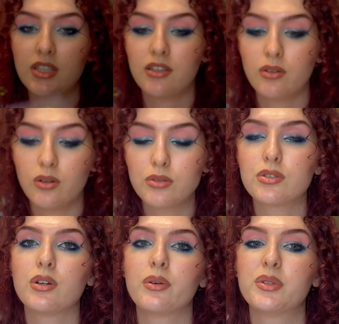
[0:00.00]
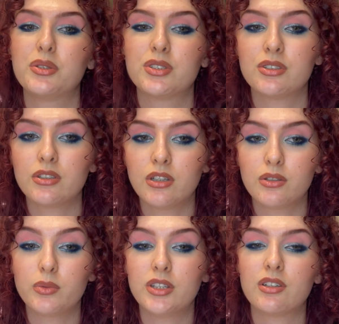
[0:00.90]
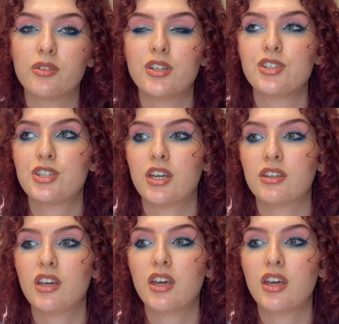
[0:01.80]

and also I would use it a lot with the green shade